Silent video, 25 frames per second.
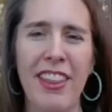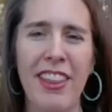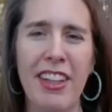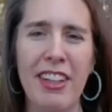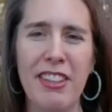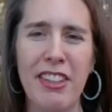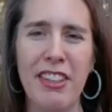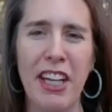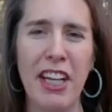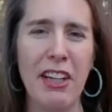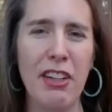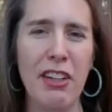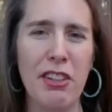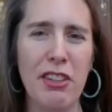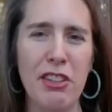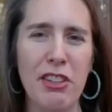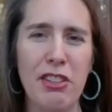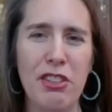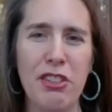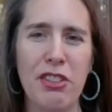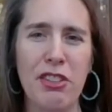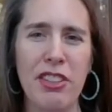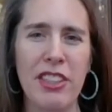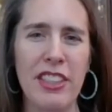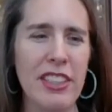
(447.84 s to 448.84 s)
title
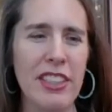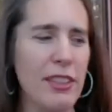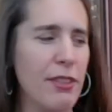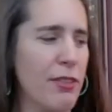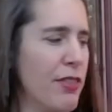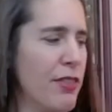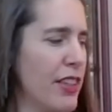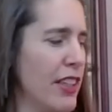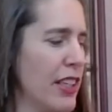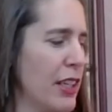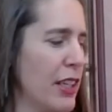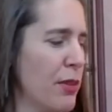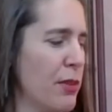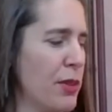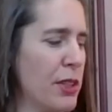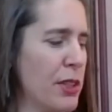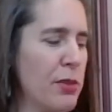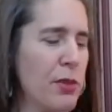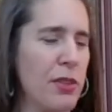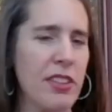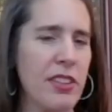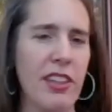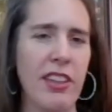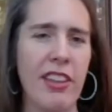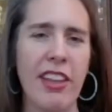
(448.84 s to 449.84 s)
insurance fee, which
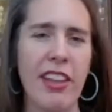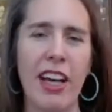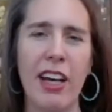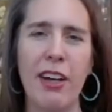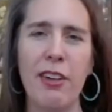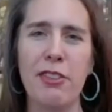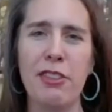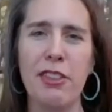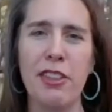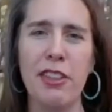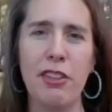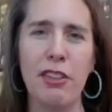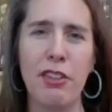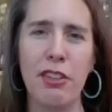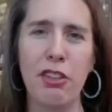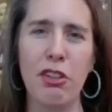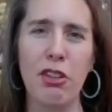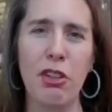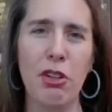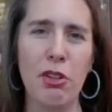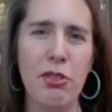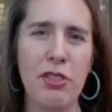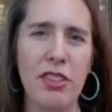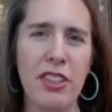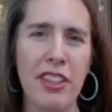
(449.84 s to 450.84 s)
was $1,000, the
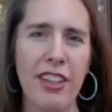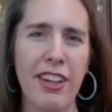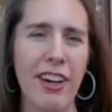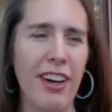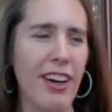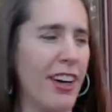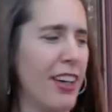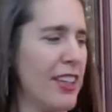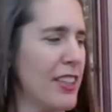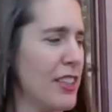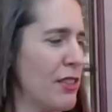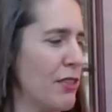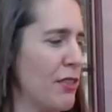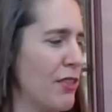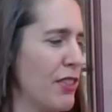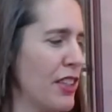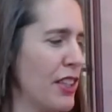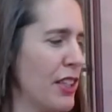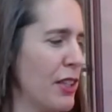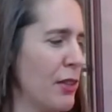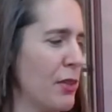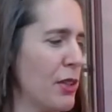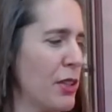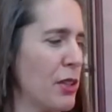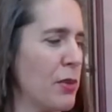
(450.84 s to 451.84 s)
closing cost
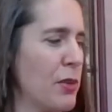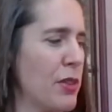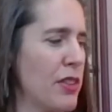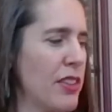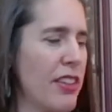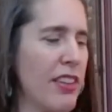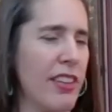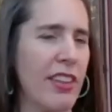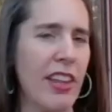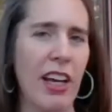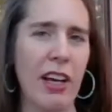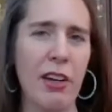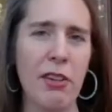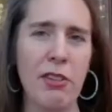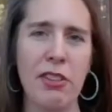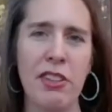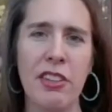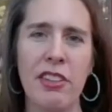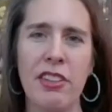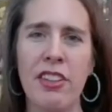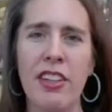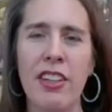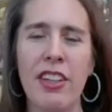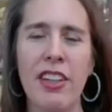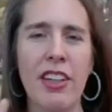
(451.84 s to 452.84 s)
fee, which was
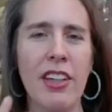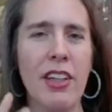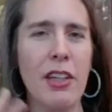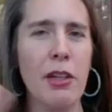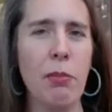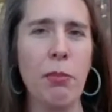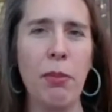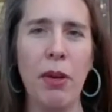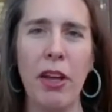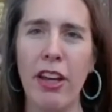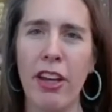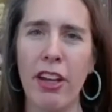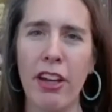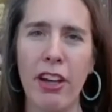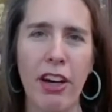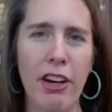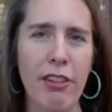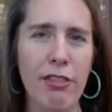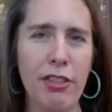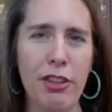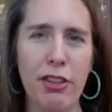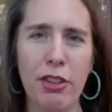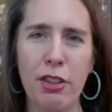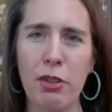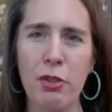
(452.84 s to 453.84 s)
$1,000, paying
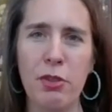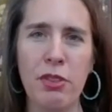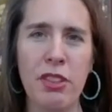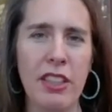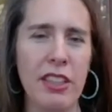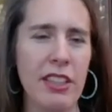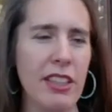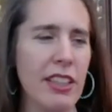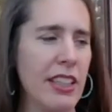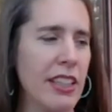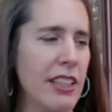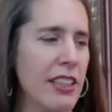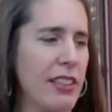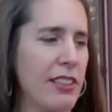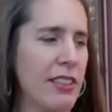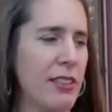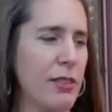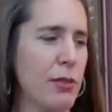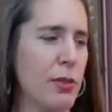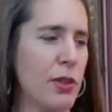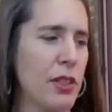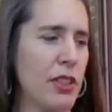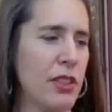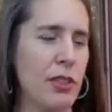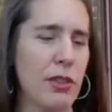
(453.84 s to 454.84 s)
off your utilities,
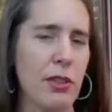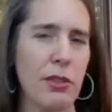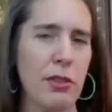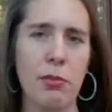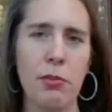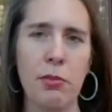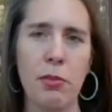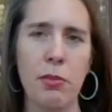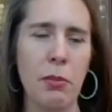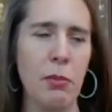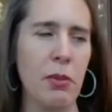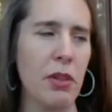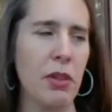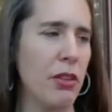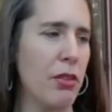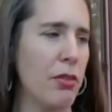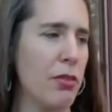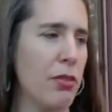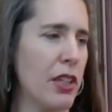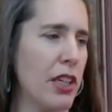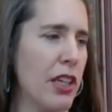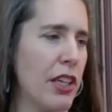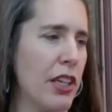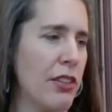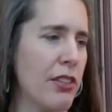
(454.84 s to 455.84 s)
which is maybe
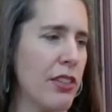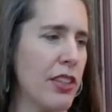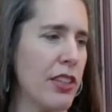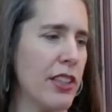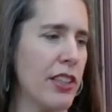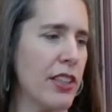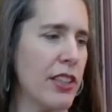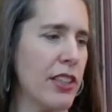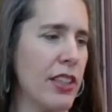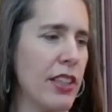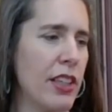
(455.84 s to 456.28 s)
$300.